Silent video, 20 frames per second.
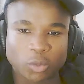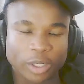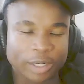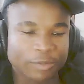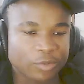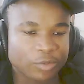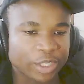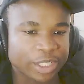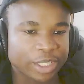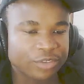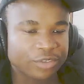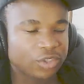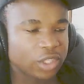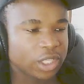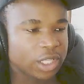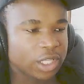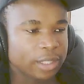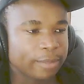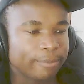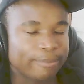wherever it is,
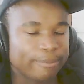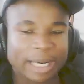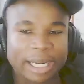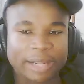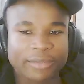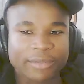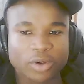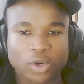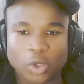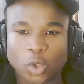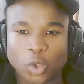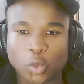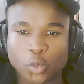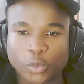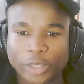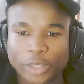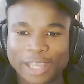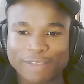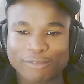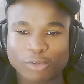by the girl
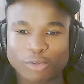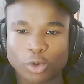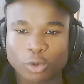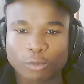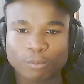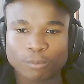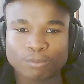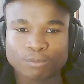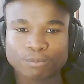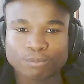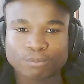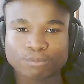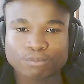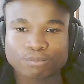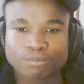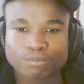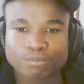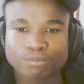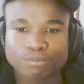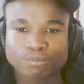who gave her
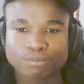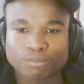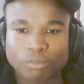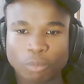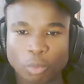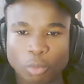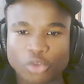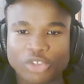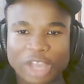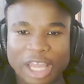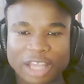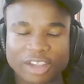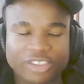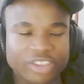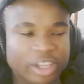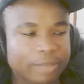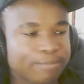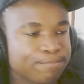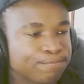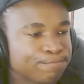mortality.
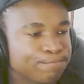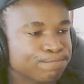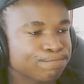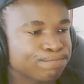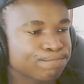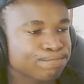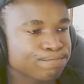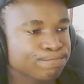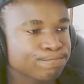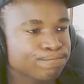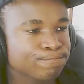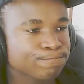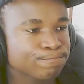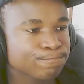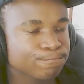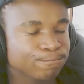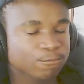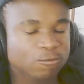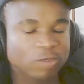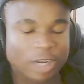
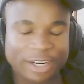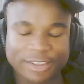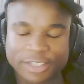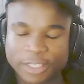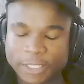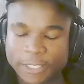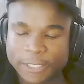Right.